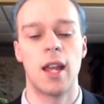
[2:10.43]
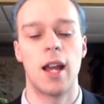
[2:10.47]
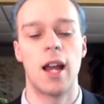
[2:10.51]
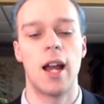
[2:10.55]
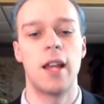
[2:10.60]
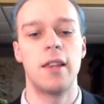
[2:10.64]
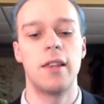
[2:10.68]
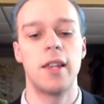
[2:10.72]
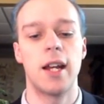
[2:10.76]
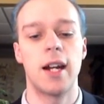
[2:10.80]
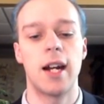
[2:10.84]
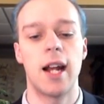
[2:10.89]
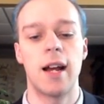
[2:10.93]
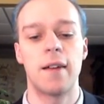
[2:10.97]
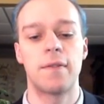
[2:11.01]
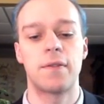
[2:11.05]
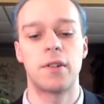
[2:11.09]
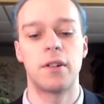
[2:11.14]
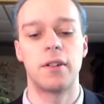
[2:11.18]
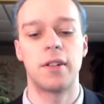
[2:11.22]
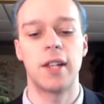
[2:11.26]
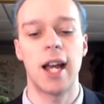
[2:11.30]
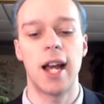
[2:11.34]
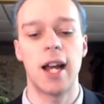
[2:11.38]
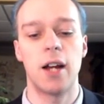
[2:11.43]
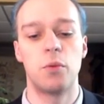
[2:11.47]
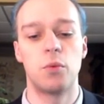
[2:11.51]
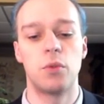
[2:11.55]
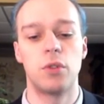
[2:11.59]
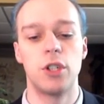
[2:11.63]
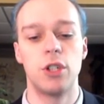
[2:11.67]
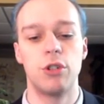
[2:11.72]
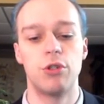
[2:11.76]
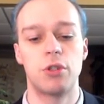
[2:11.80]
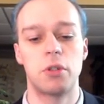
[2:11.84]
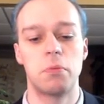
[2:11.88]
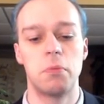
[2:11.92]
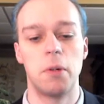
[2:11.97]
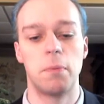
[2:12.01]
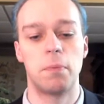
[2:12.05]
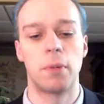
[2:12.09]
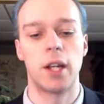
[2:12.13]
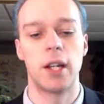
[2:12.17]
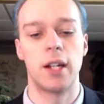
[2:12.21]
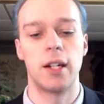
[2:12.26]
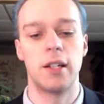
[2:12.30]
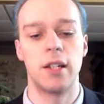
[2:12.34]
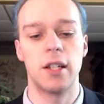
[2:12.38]
And then after that, we'll usually be
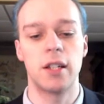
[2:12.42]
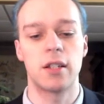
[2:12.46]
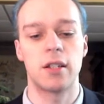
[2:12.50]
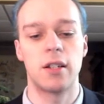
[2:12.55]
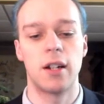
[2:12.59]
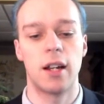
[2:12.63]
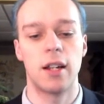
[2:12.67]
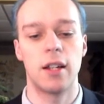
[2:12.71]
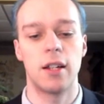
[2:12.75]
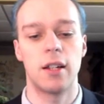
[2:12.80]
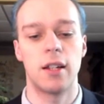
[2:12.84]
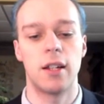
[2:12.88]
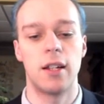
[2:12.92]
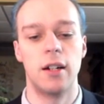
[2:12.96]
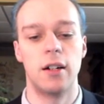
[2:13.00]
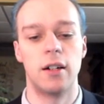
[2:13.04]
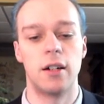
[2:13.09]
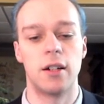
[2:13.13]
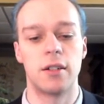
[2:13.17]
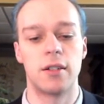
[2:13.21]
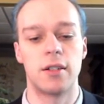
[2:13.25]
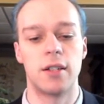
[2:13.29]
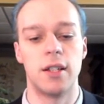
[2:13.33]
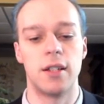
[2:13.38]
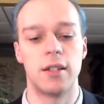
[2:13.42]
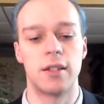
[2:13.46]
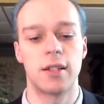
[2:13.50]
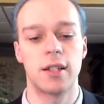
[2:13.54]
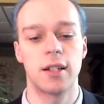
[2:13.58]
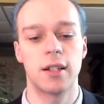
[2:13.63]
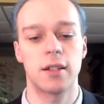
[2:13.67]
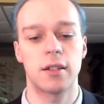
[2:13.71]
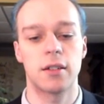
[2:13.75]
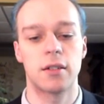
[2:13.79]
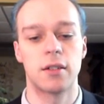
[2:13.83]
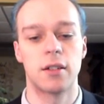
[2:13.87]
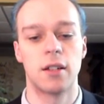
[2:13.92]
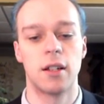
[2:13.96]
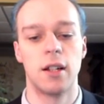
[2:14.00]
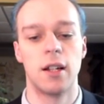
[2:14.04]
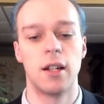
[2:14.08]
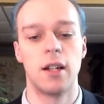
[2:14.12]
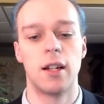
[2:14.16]
playing this knight here to c6,